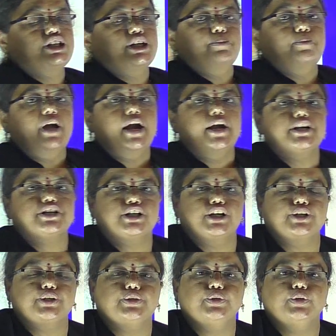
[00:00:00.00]
demand
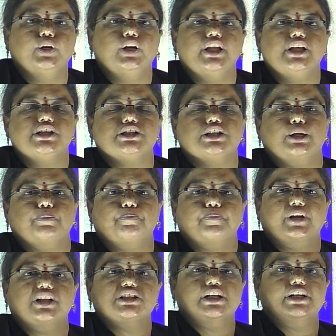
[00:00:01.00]
schedule is
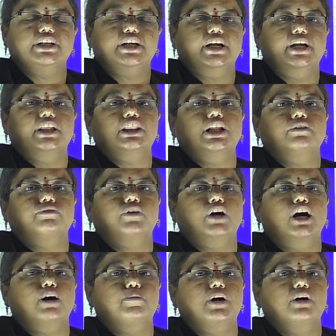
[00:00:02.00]
represented in the
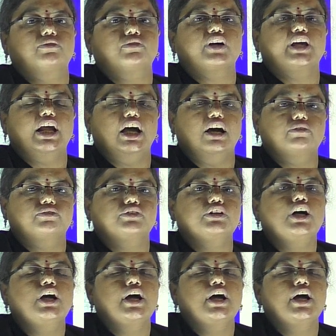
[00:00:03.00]
form of graph,